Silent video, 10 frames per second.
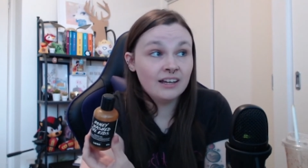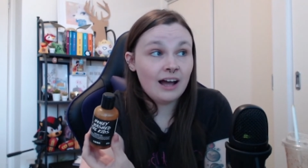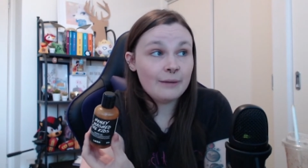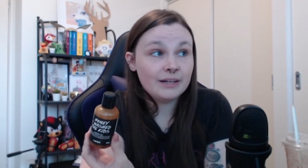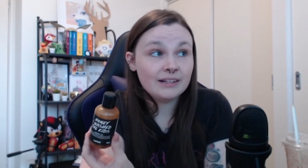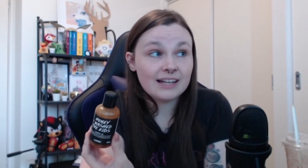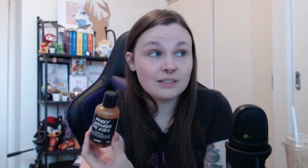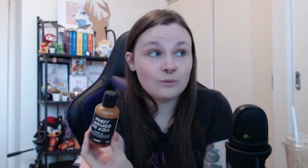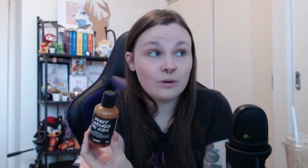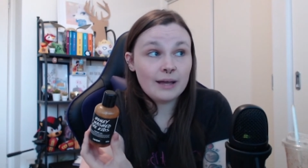I mean,
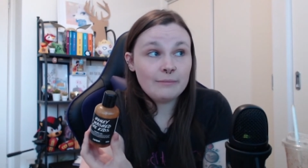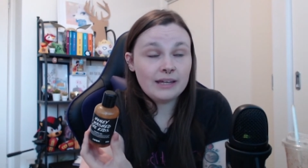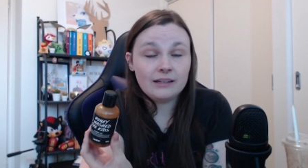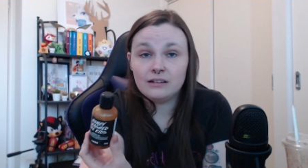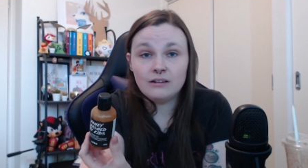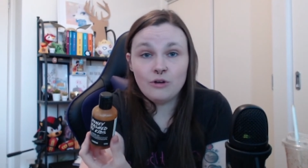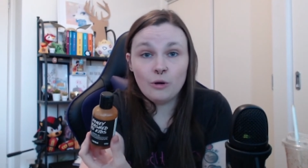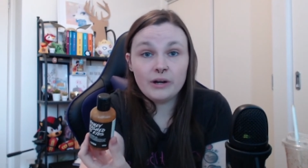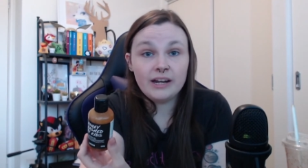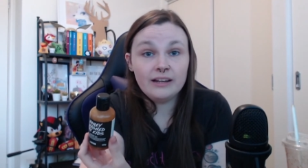that's what I mean.
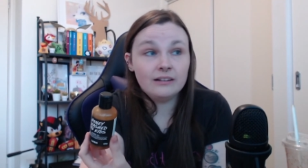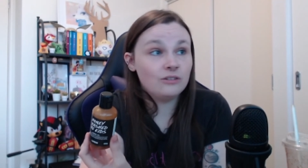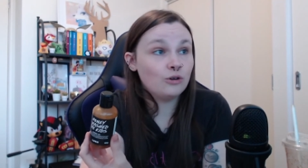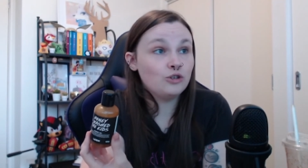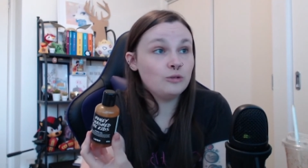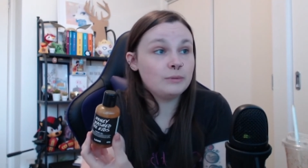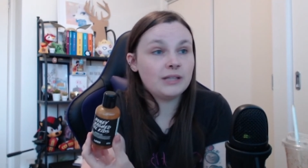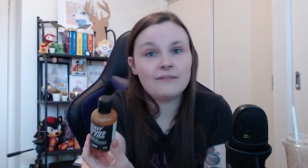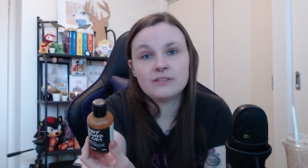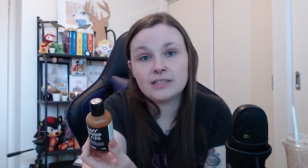No two people
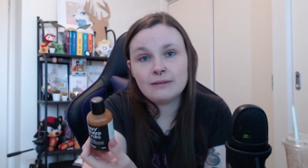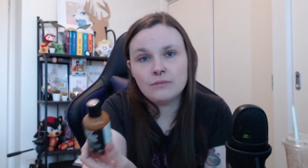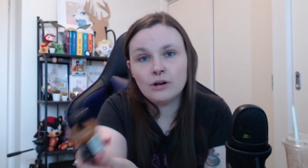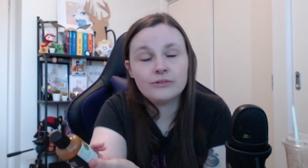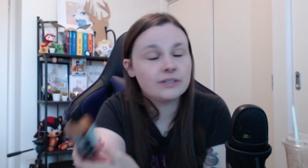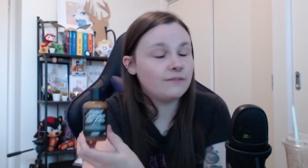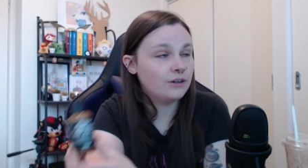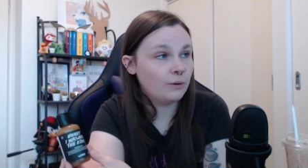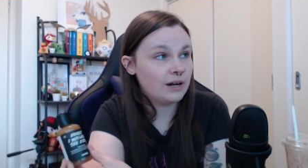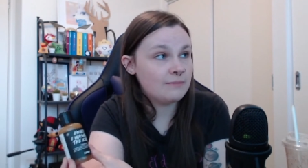have the same nose, if you
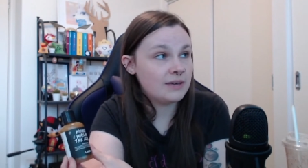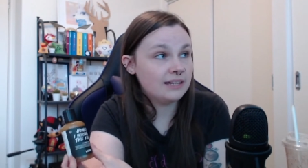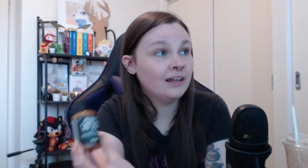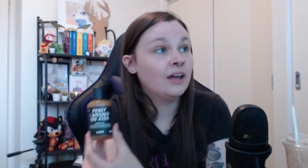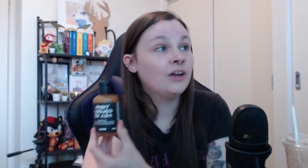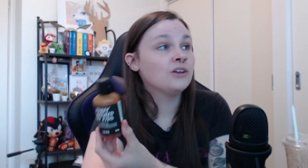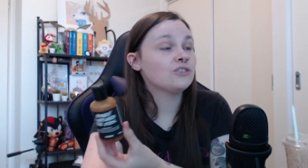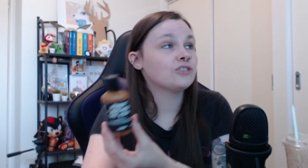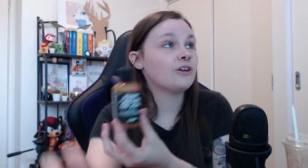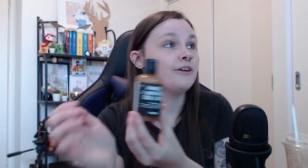know what I mean.
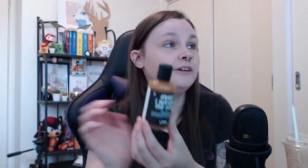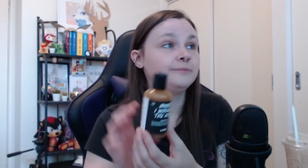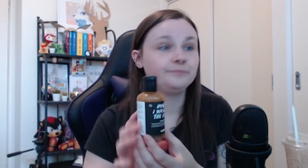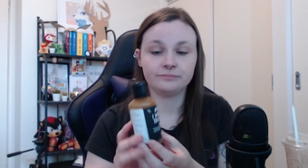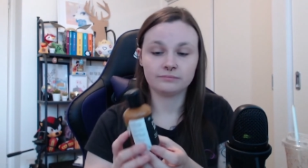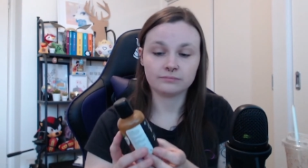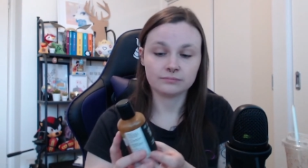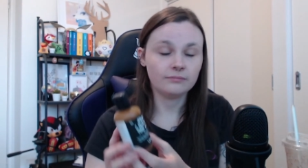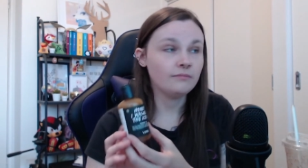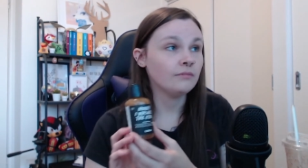So
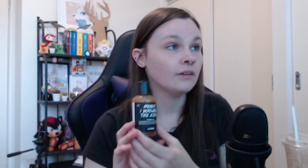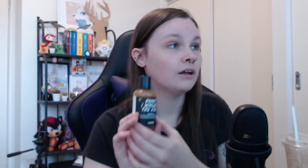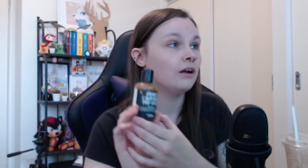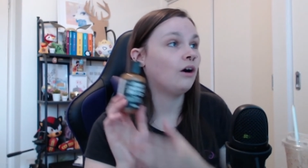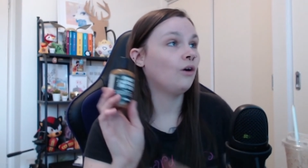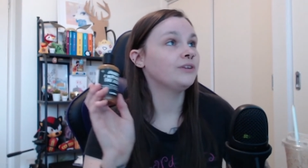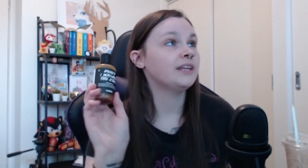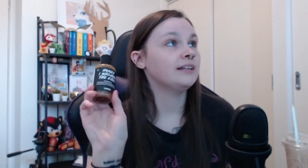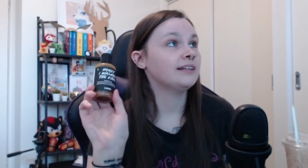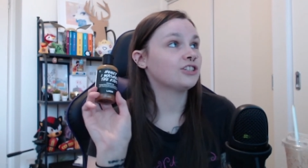on
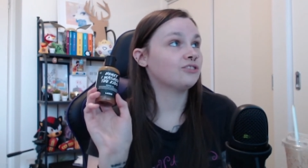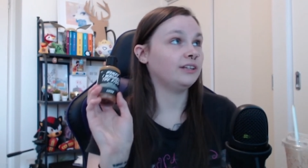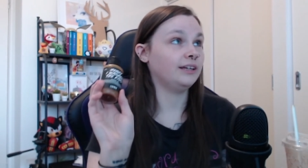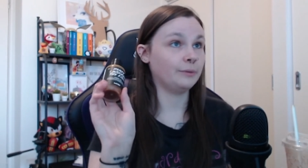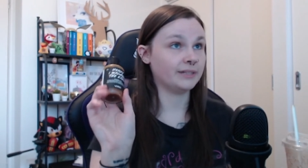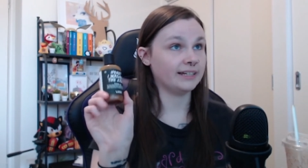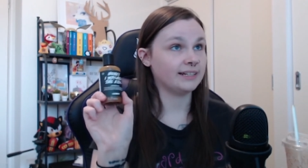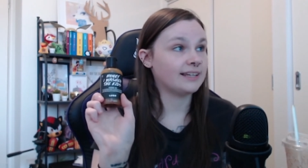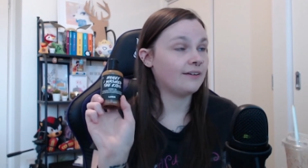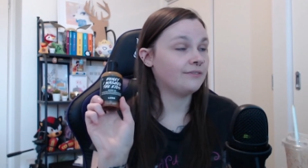the Lush Australia website, it does have